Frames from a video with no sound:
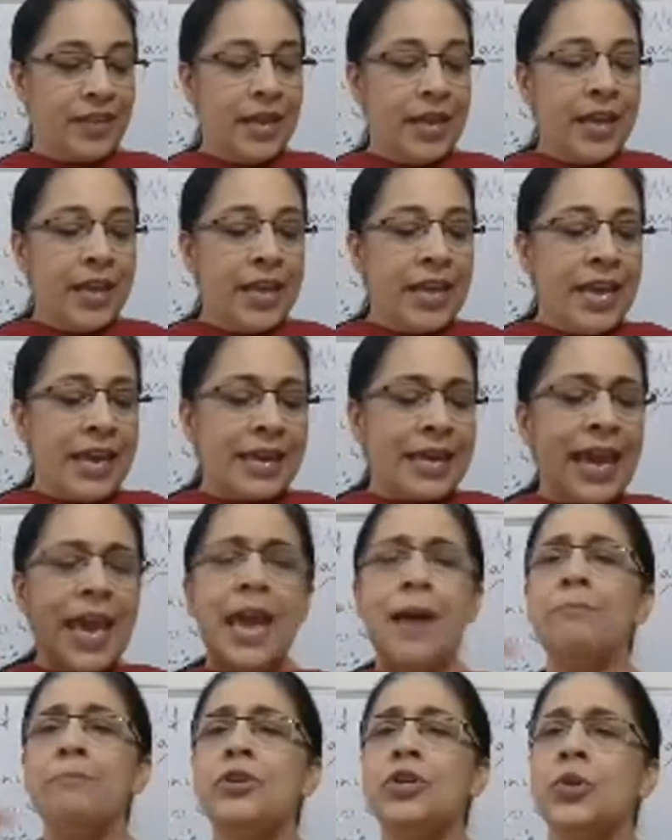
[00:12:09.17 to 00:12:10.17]
He
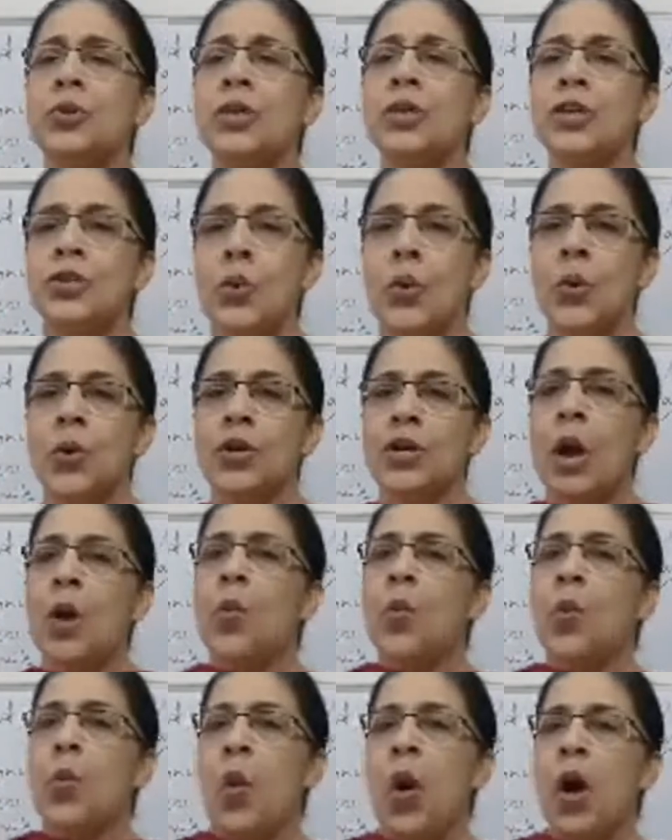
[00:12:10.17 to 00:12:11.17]
came to the door.
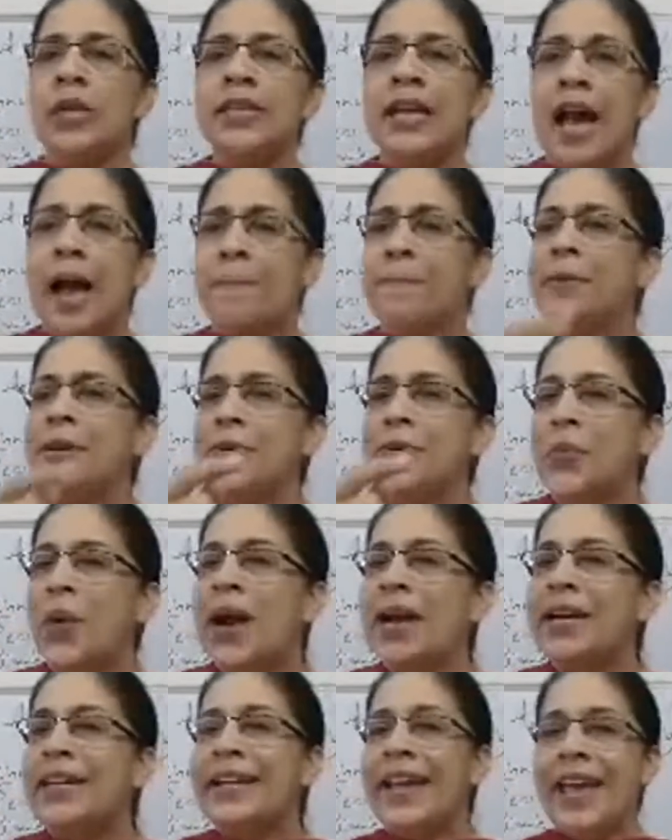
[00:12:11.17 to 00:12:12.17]
Now what happened
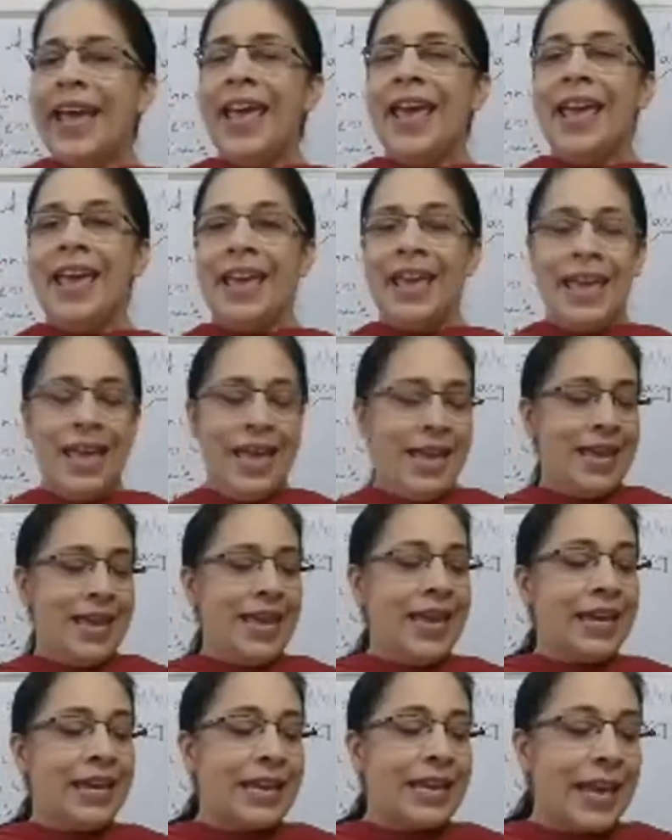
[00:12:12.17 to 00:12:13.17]
one day?
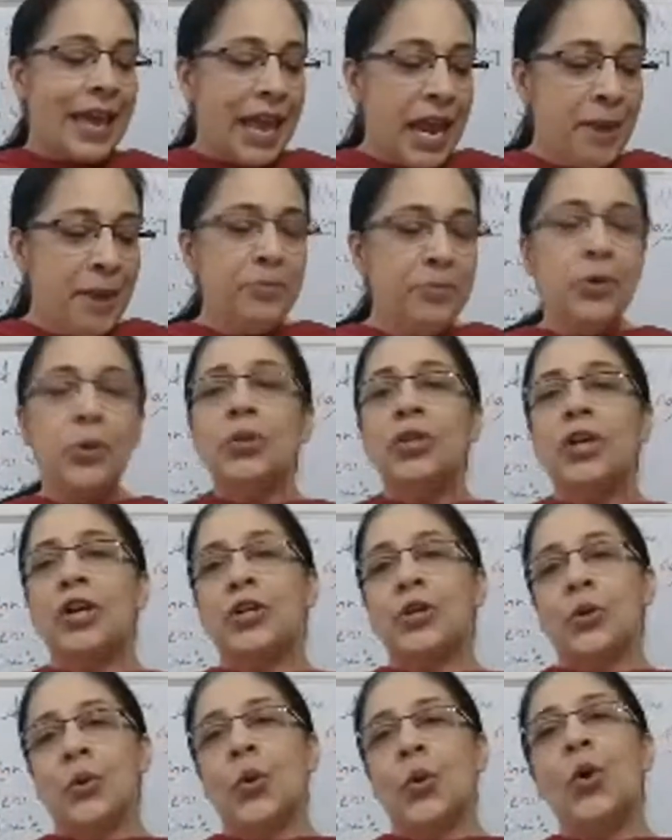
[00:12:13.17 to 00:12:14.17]
He came to
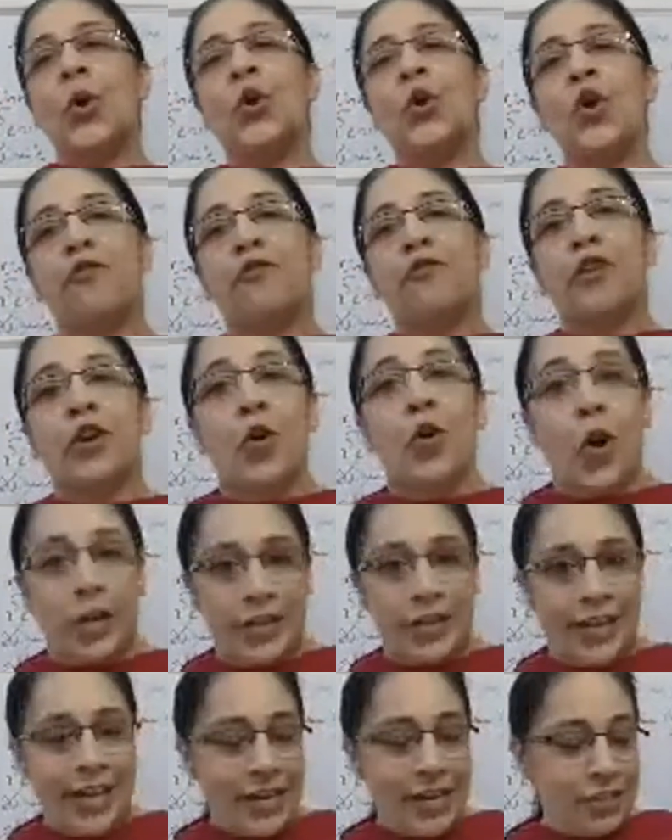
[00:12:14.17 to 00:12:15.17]
the door of a
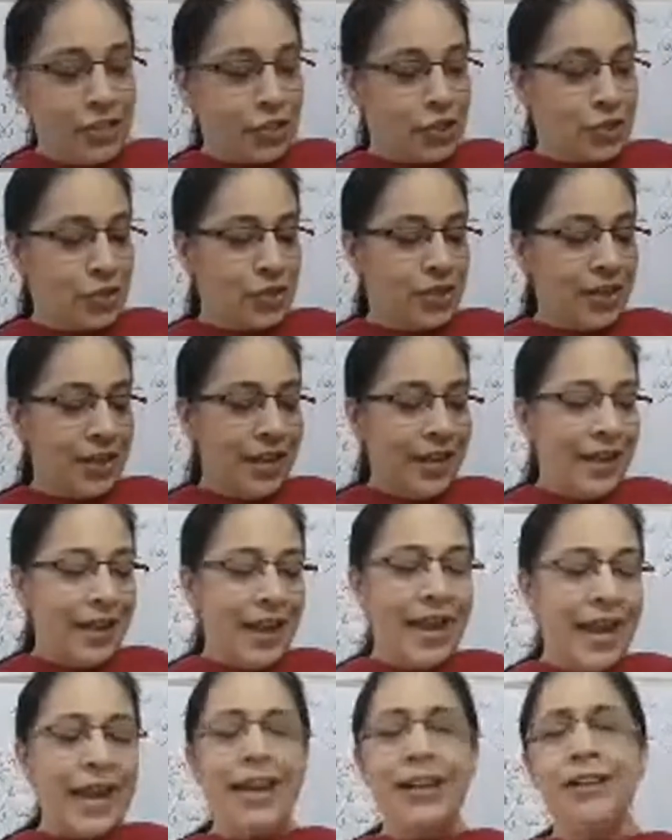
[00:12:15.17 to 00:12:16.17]
cottage
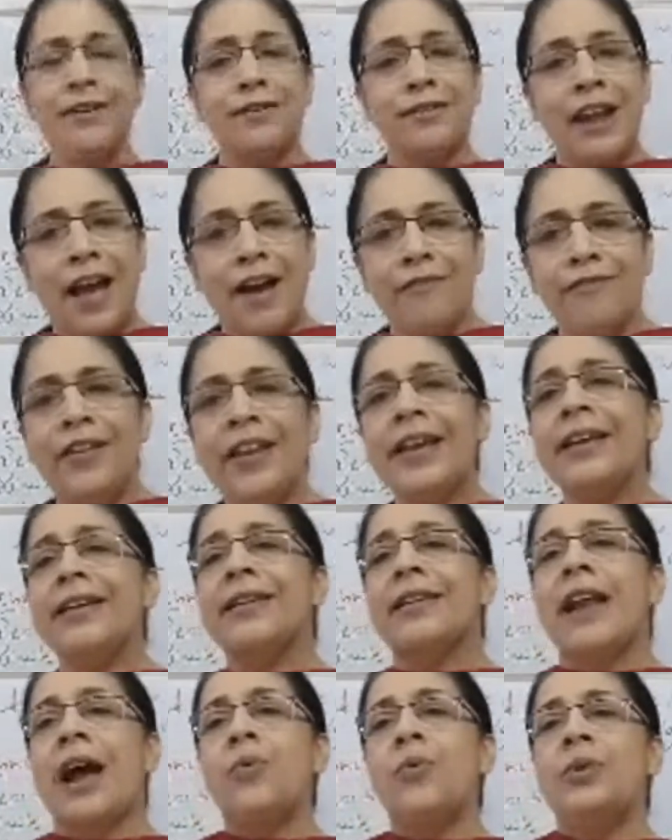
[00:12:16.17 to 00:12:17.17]
and
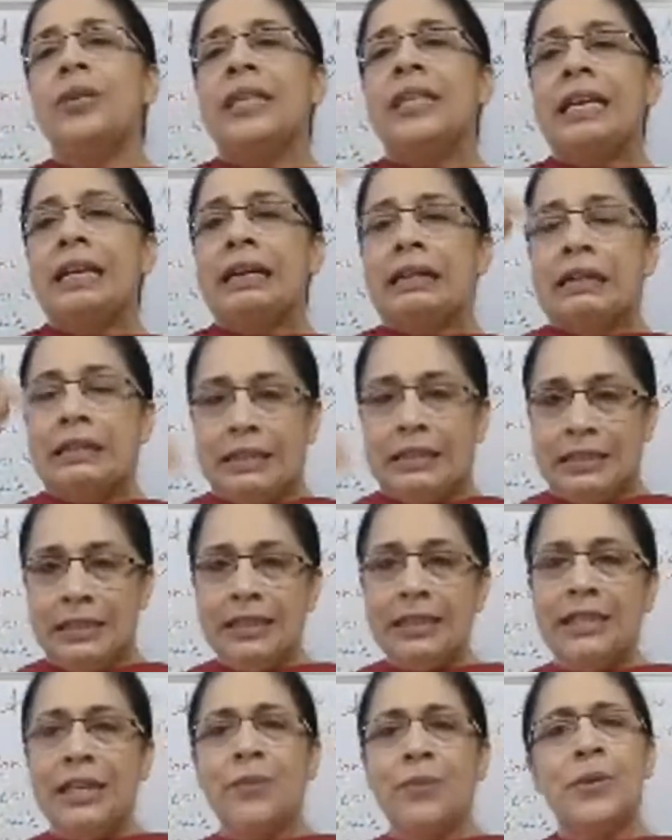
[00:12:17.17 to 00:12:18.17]
traveling around the
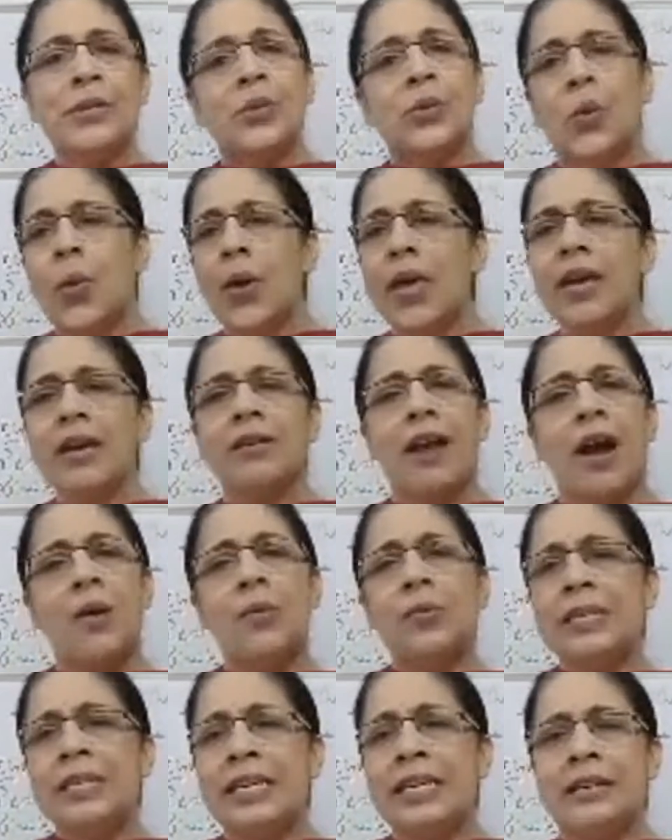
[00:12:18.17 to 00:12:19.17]
earth. He was going
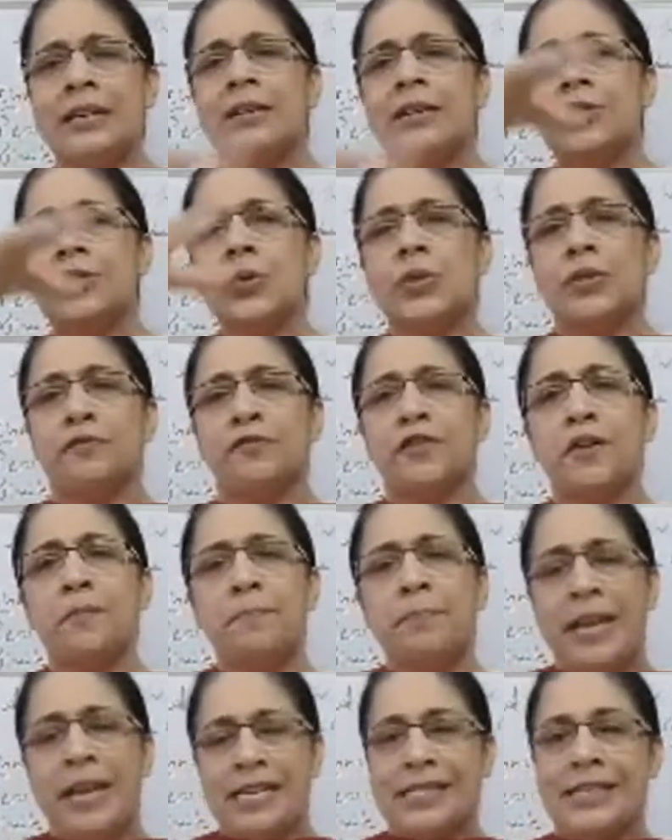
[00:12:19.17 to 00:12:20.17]
around here to different
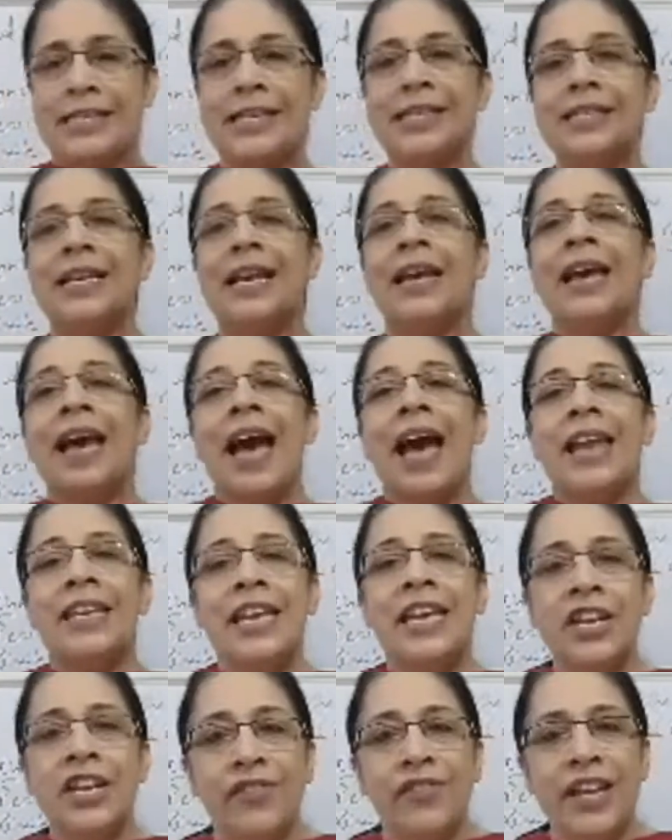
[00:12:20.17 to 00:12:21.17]
places and
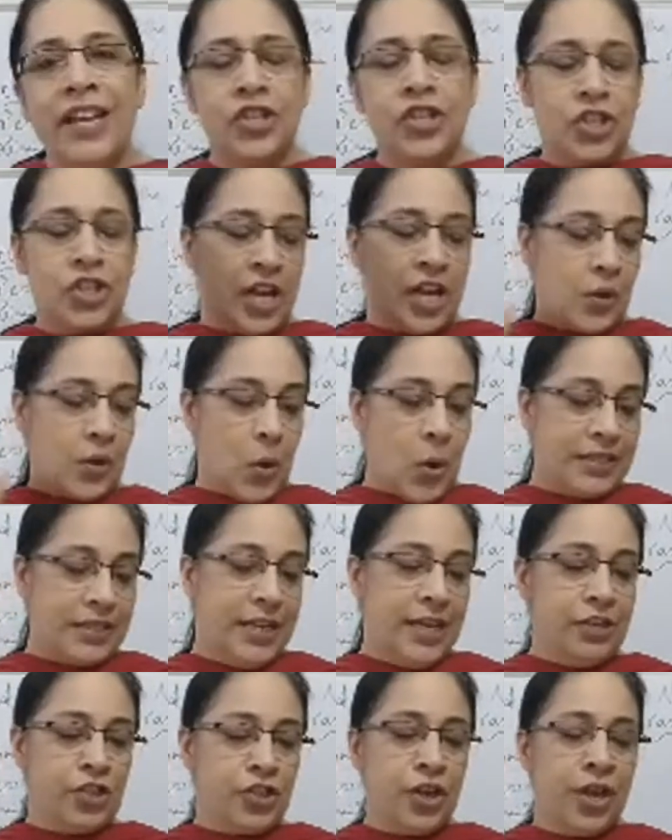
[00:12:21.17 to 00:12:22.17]
he reached a
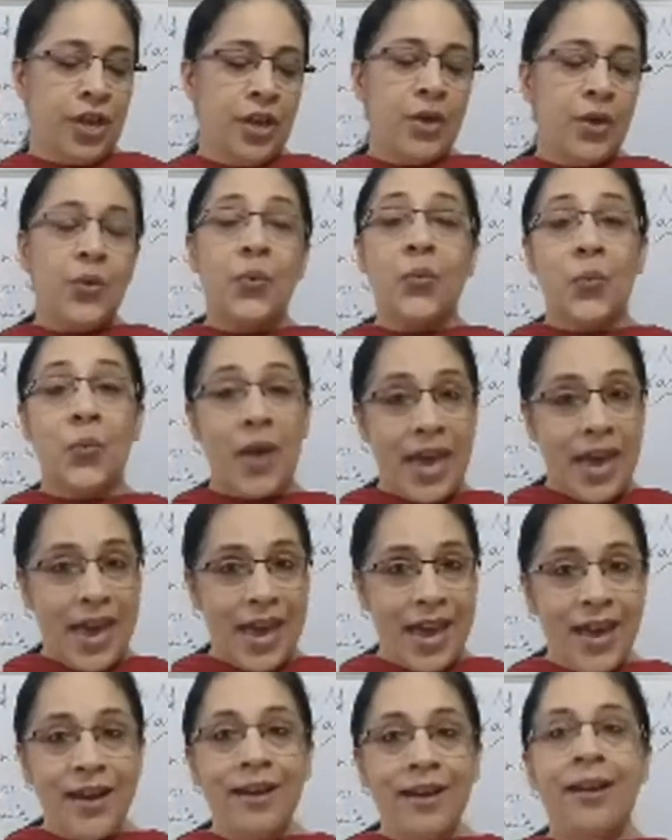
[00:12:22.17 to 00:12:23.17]
cottage
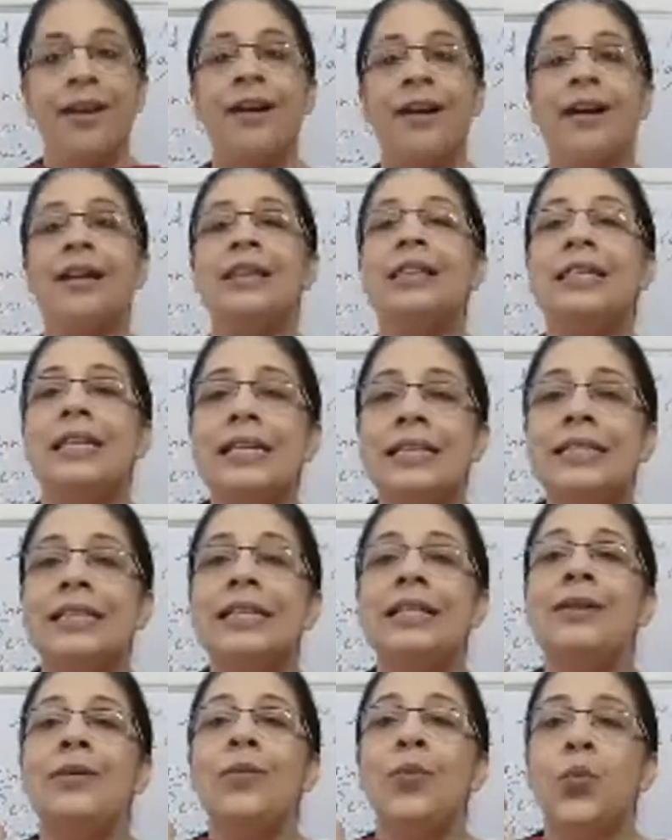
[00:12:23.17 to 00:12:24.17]
where a
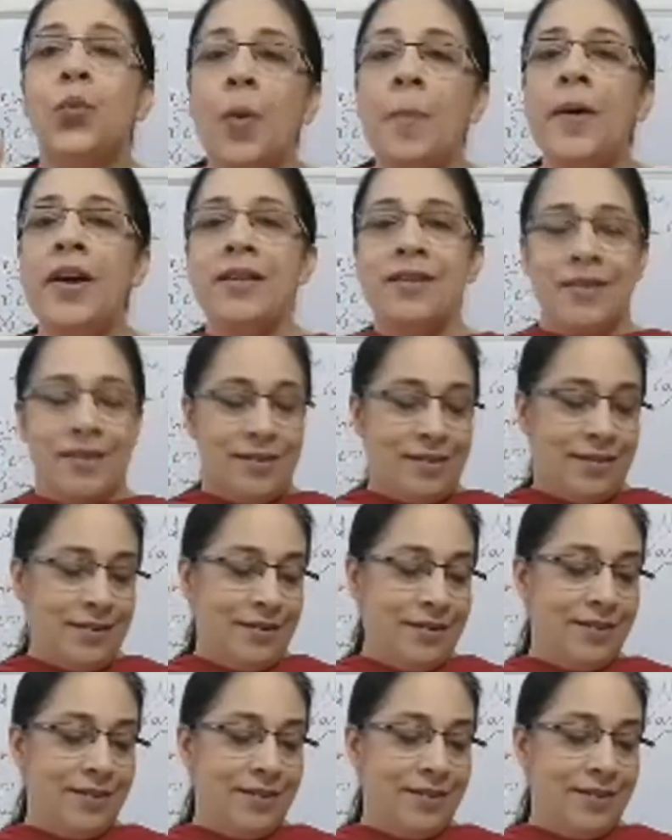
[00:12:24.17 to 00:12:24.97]
little woman